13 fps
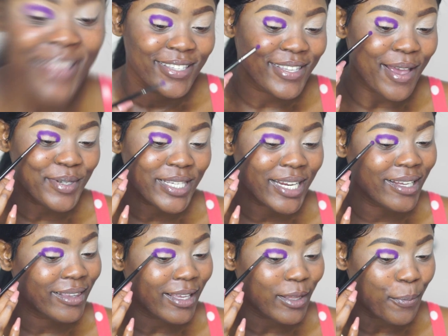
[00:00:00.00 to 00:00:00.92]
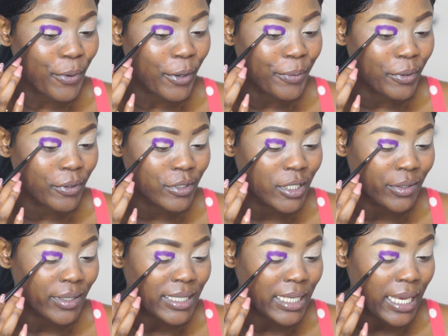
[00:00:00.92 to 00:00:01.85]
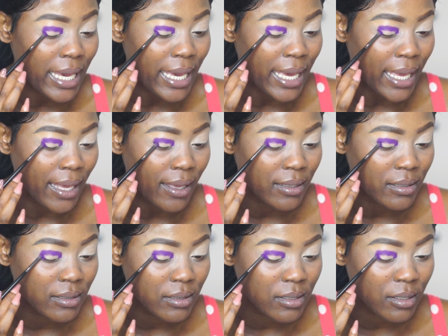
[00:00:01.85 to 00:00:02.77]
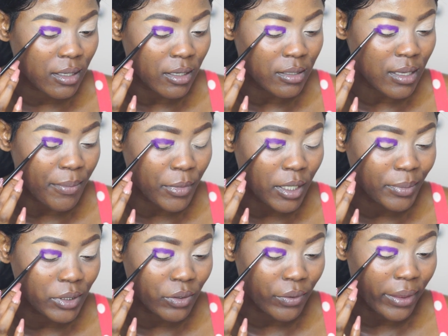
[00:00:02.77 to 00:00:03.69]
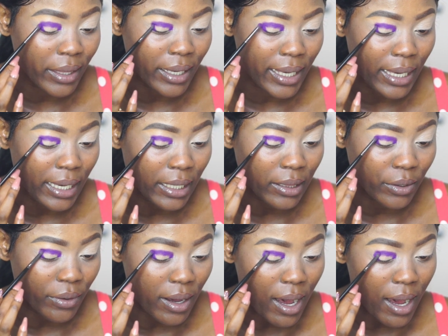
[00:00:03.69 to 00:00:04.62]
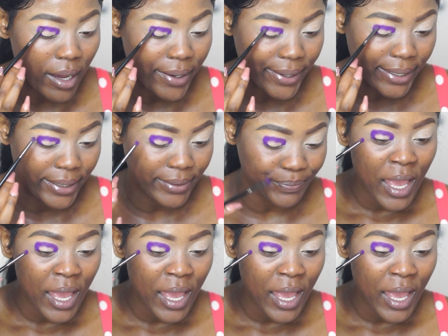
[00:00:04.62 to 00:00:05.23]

So I'm just gonna take the purple towards the ends because I'm gonna be doing a halo eye.